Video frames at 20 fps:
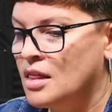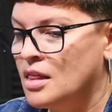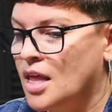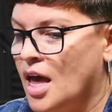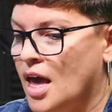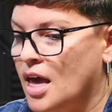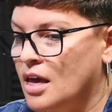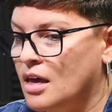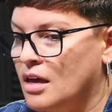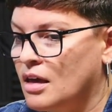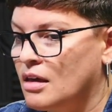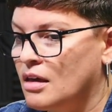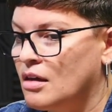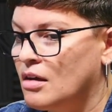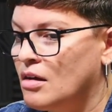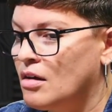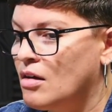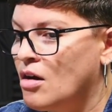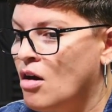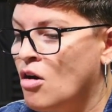like
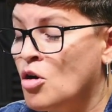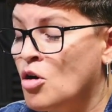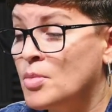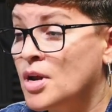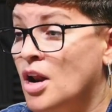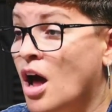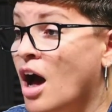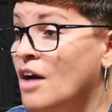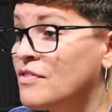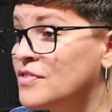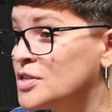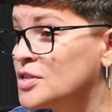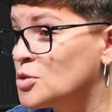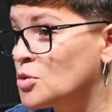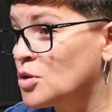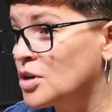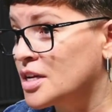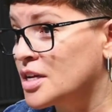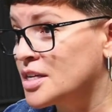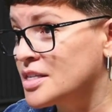home and office
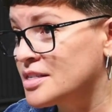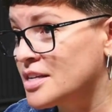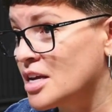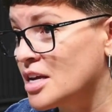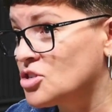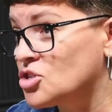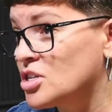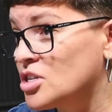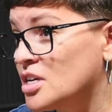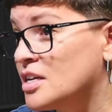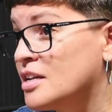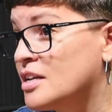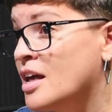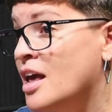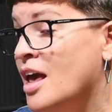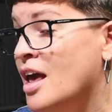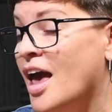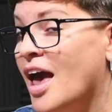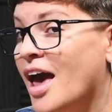organization